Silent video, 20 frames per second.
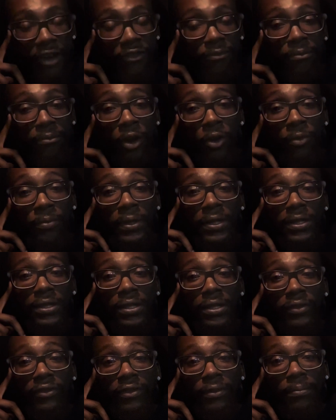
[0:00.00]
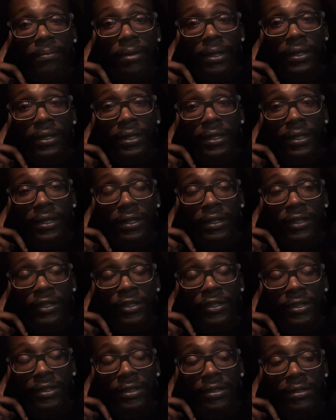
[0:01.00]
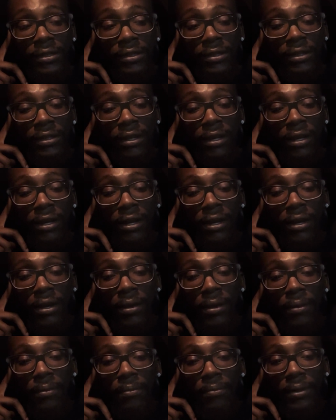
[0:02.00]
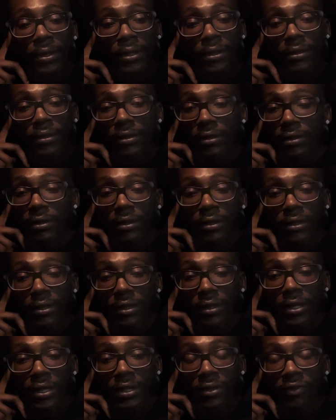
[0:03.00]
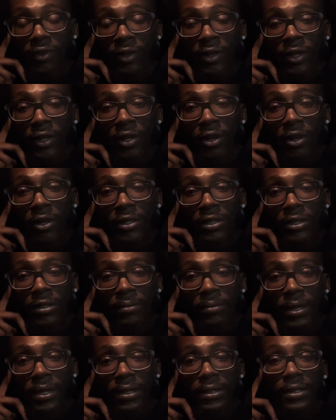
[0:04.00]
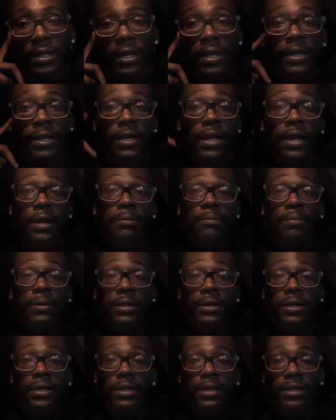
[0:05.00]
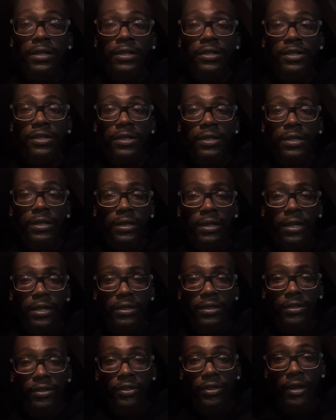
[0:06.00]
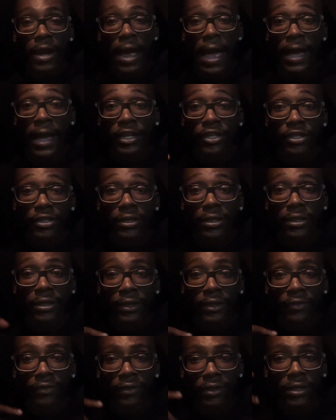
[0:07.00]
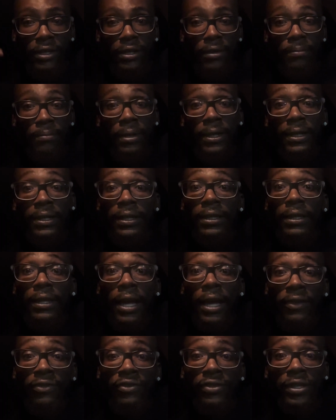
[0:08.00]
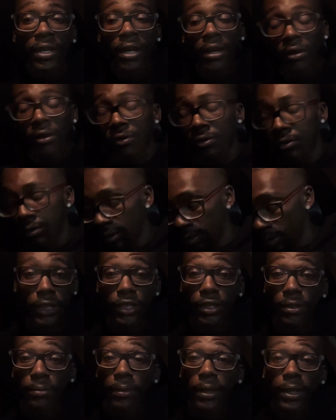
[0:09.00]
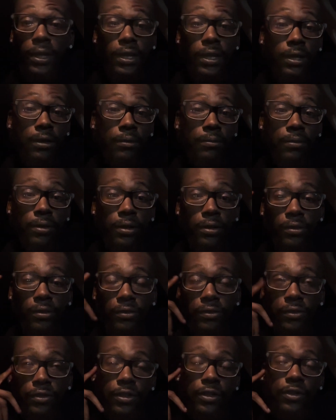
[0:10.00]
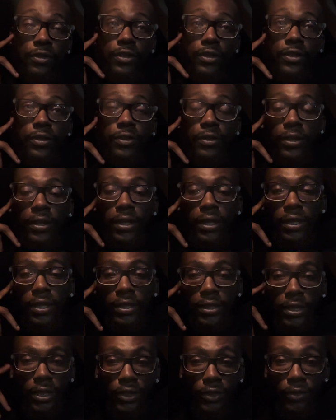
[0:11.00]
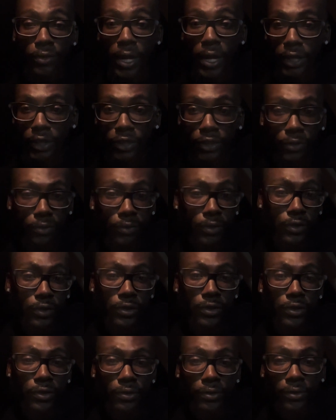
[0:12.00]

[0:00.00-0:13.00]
moments of abundant energies, but it's very hard to maintain that abundant energy unless you're actually living an abundant lifestyle. Get your money up, bro, so you can do the things that you actually want to do.